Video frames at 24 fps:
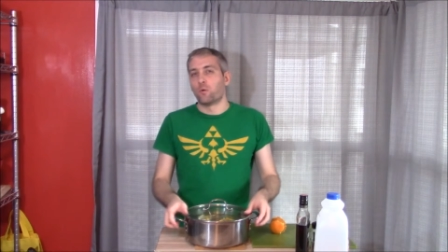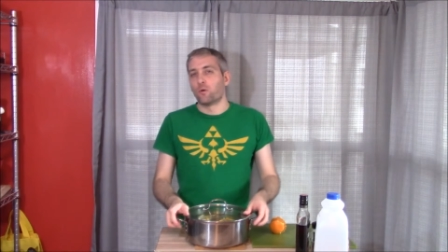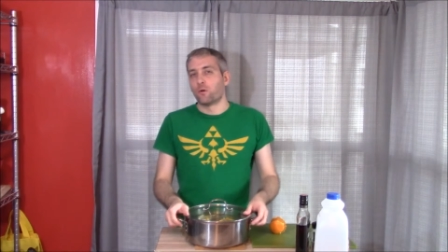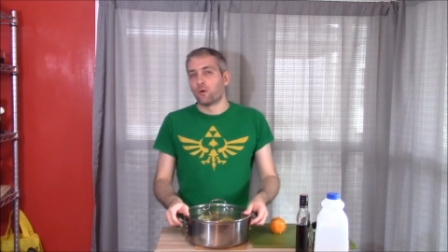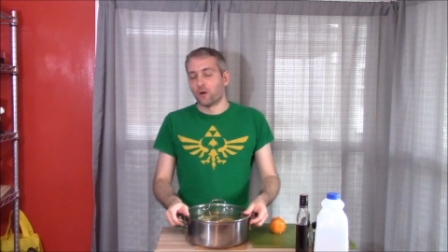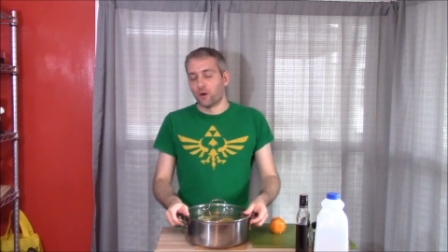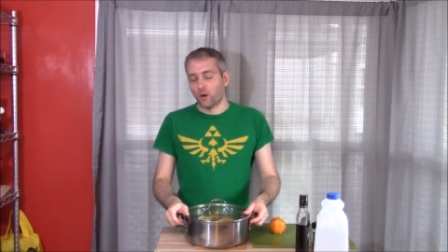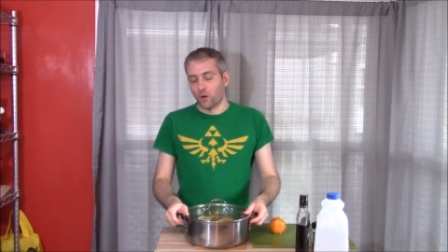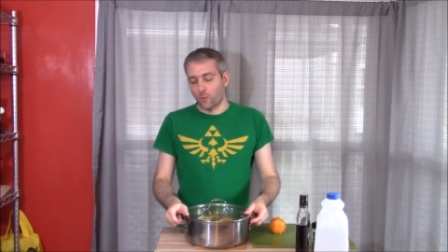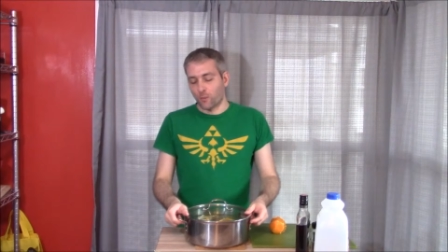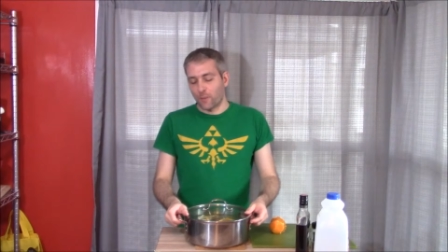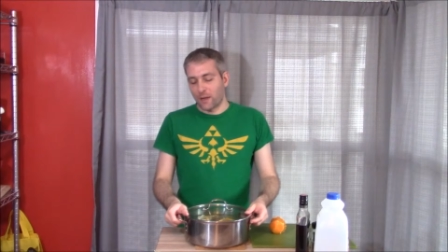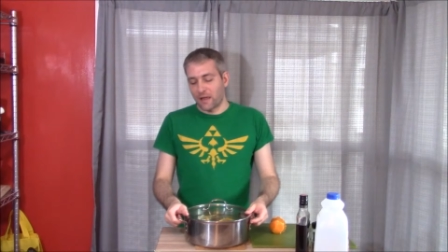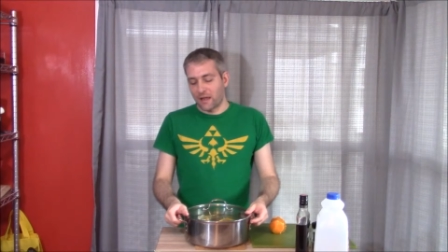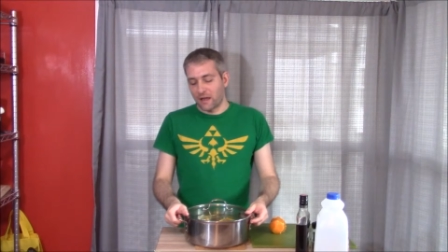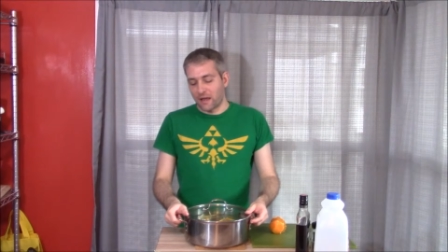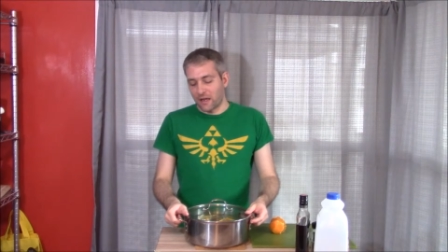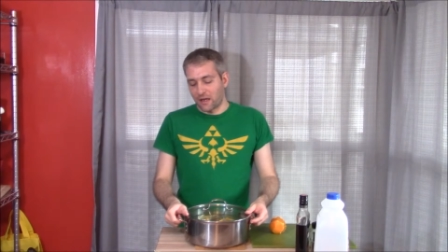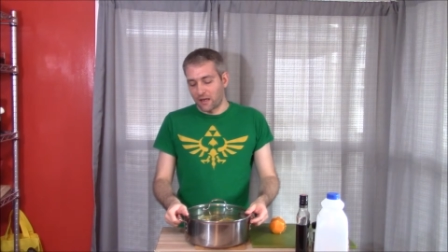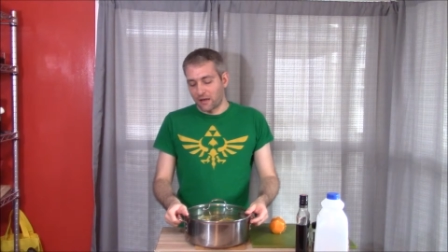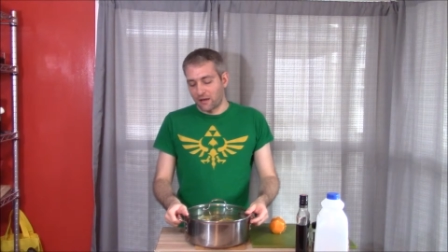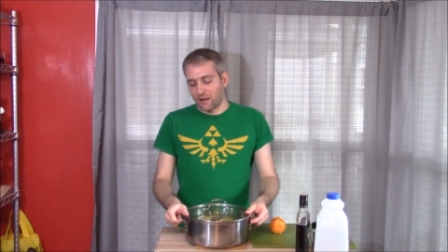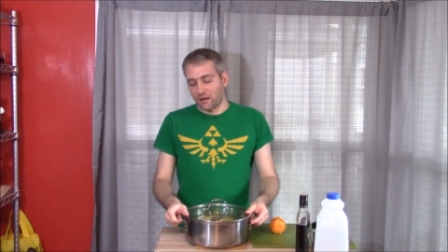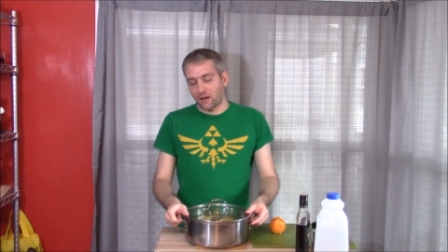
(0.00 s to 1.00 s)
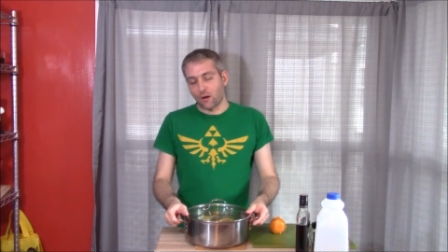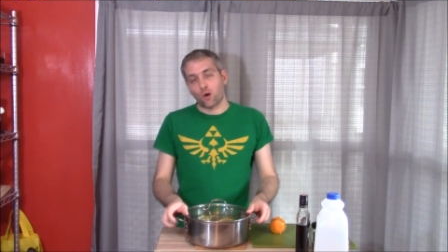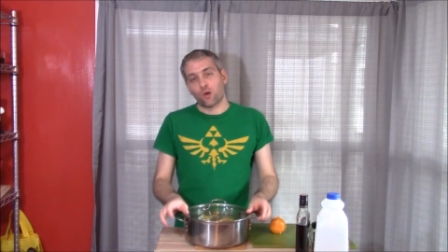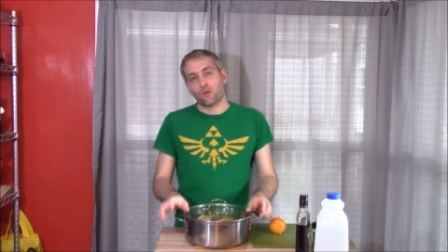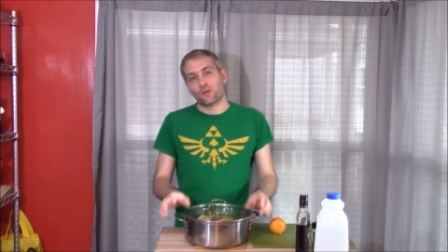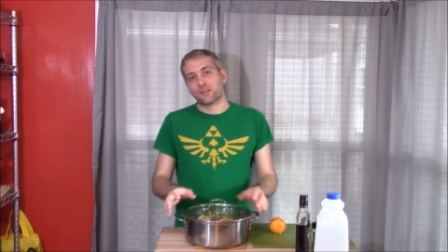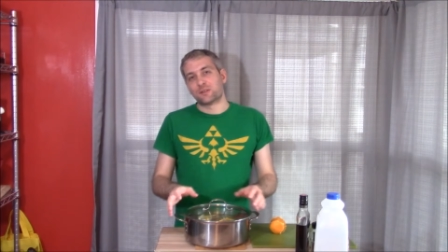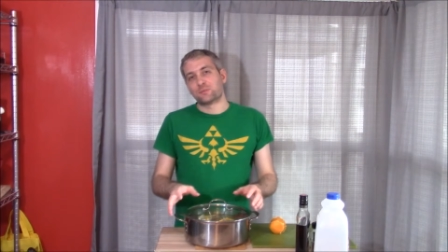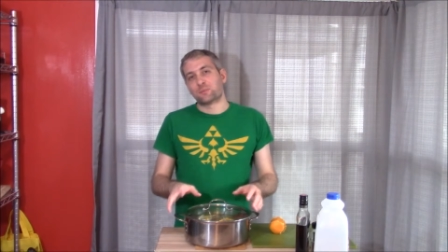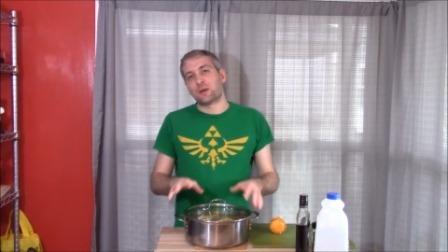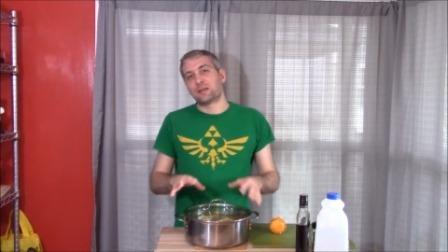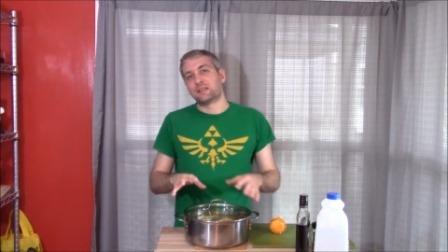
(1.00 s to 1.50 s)
warm and all
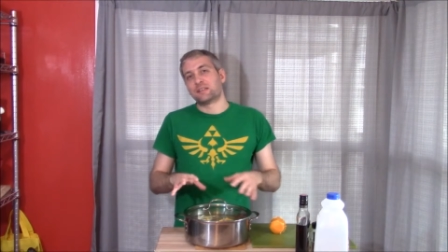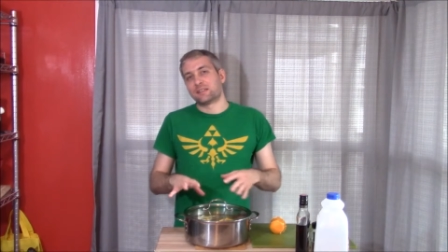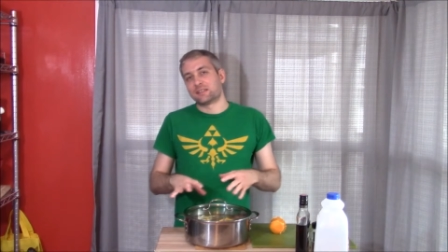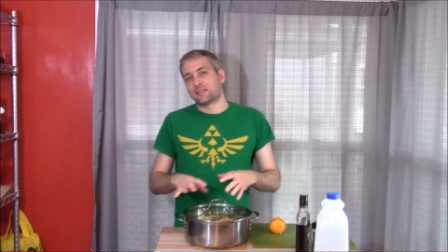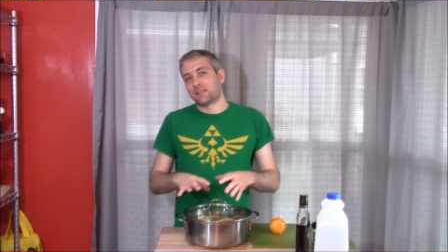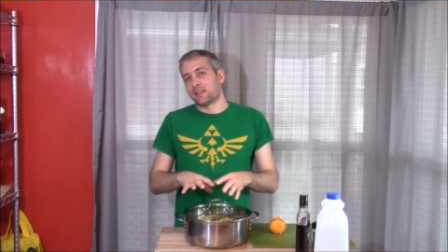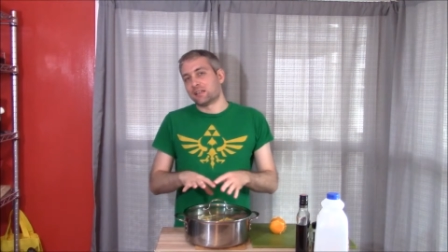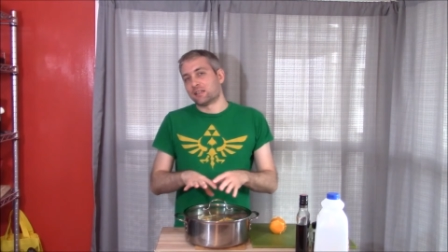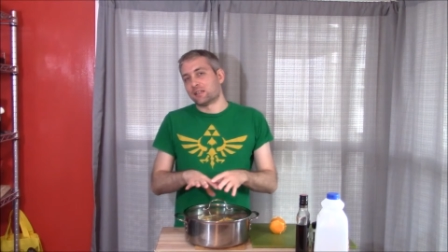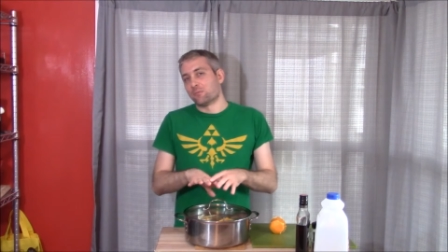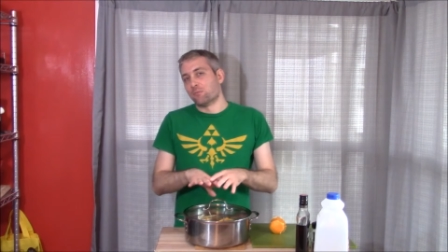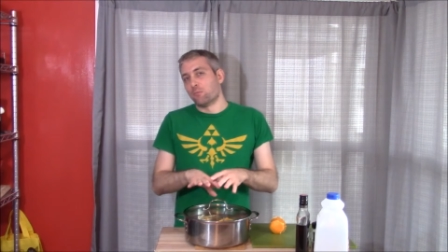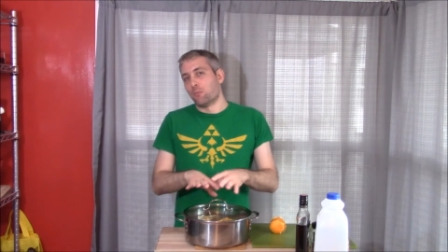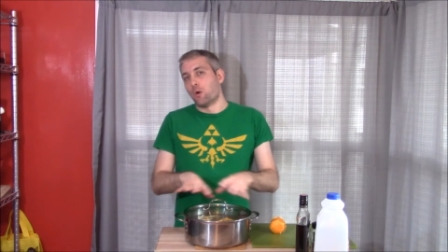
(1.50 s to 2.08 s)
the spices get to